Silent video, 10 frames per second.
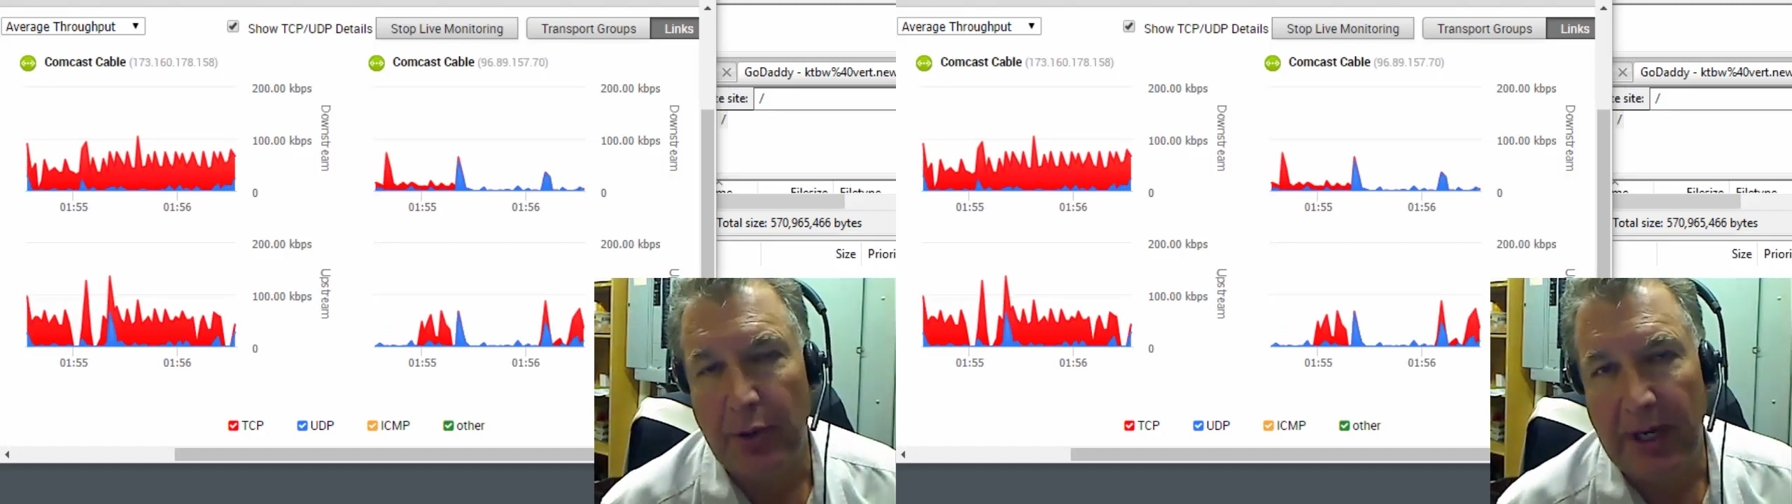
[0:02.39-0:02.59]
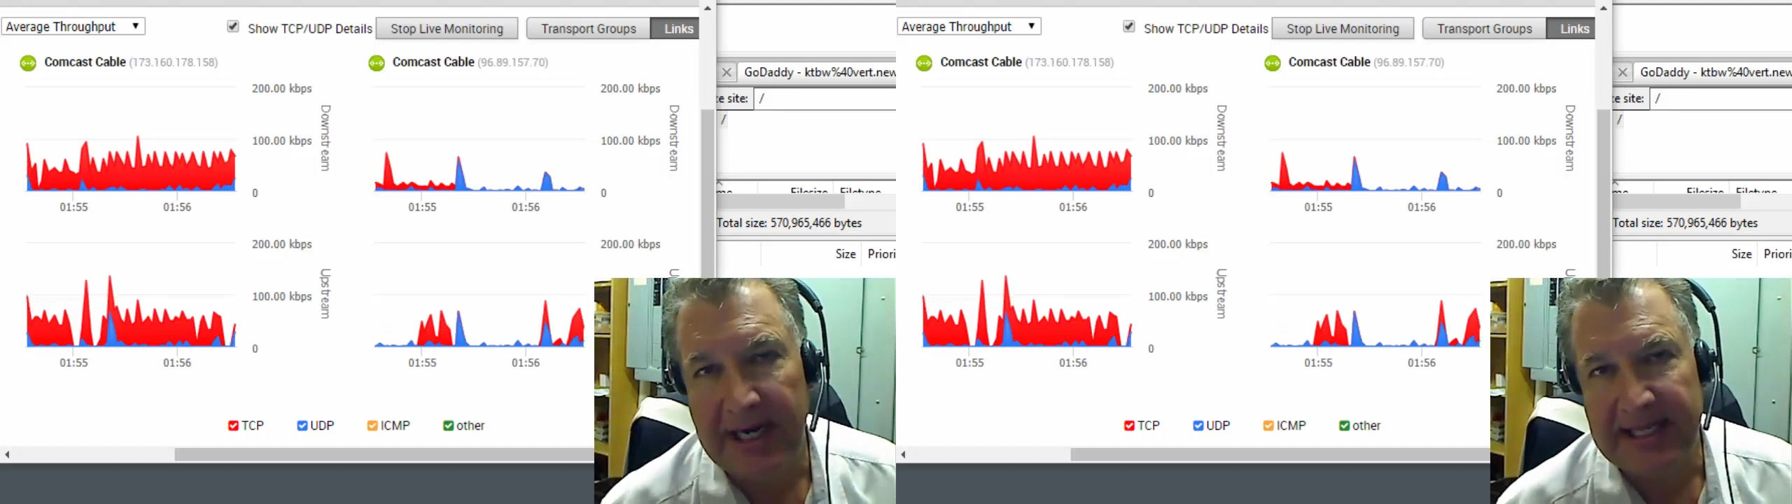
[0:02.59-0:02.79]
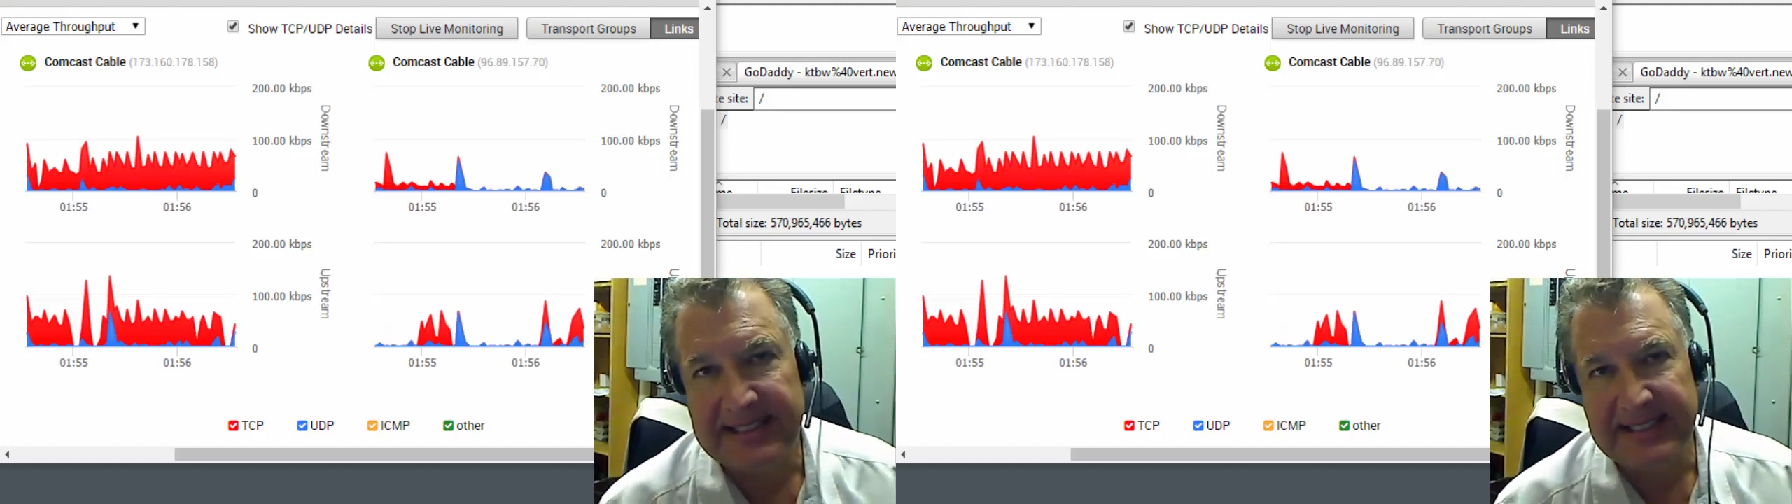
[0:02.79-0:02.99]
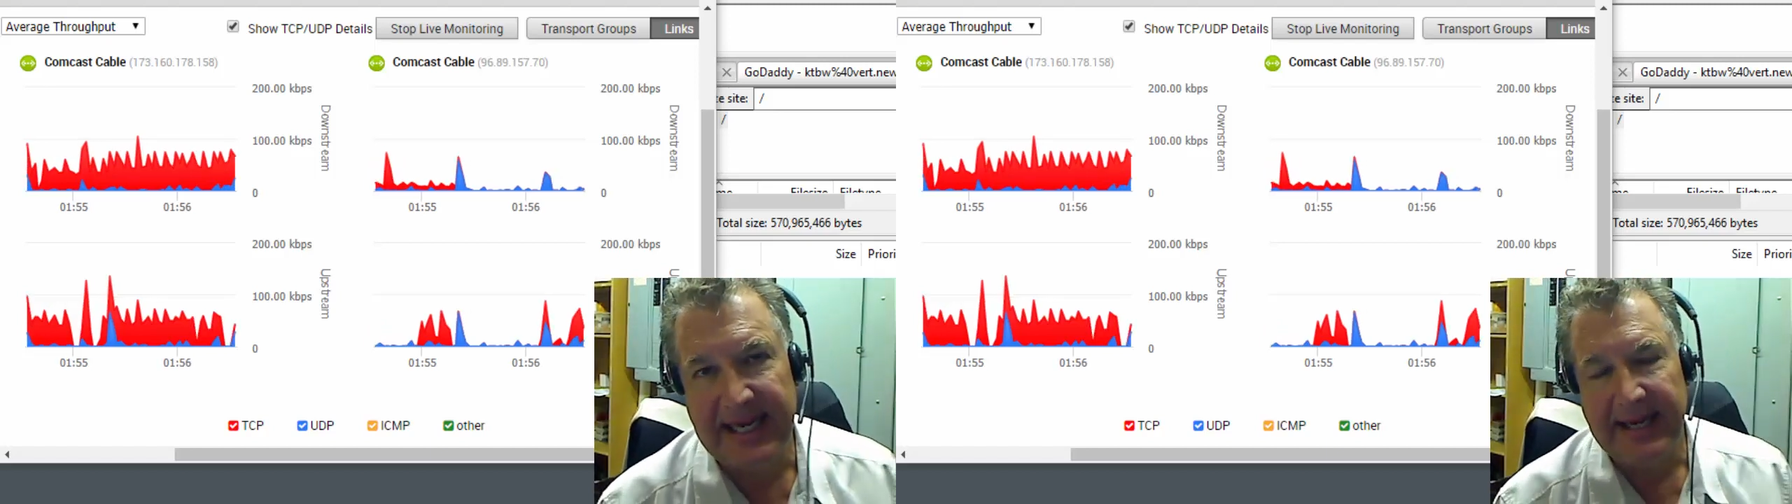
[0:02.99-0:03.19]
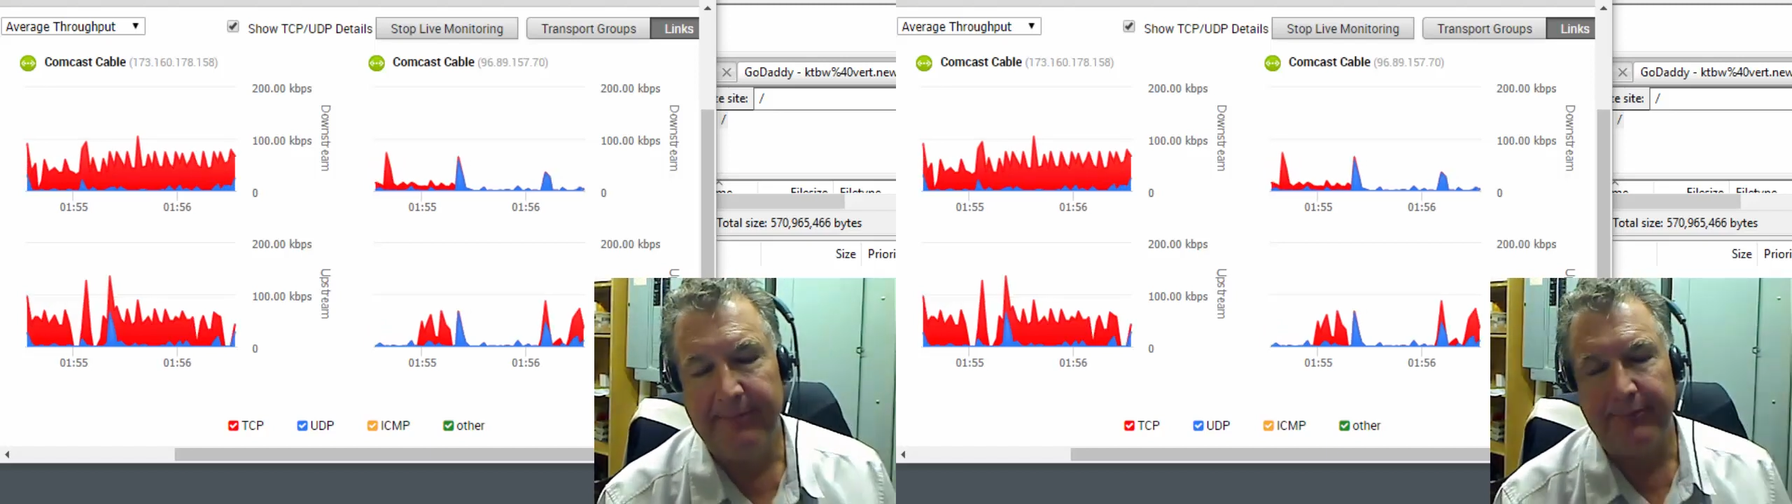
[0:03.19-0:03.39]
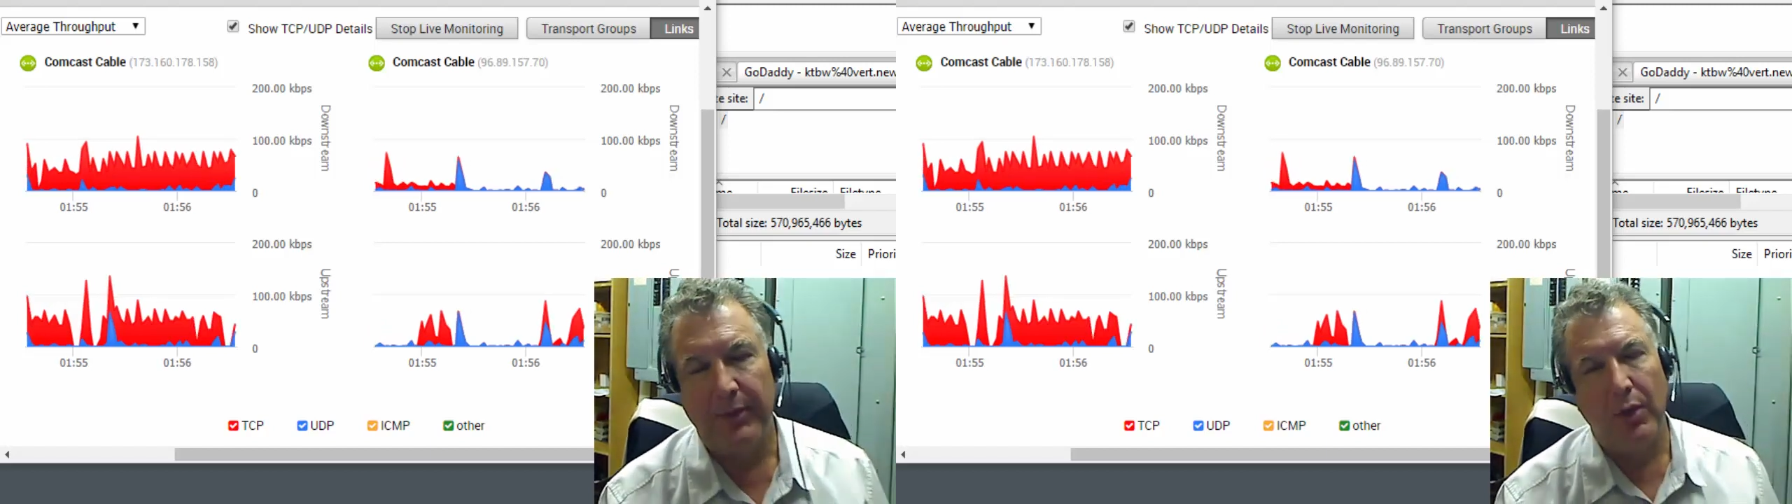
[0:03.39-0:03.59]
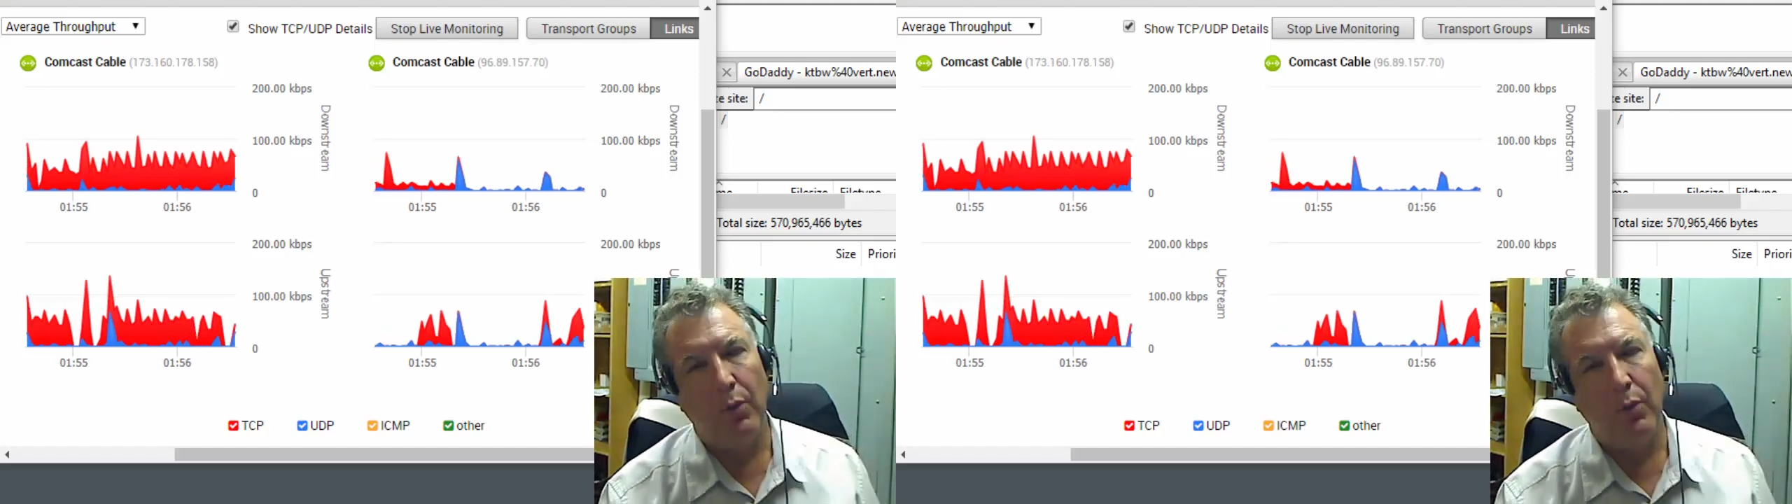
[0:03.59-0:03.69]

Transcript: created the same?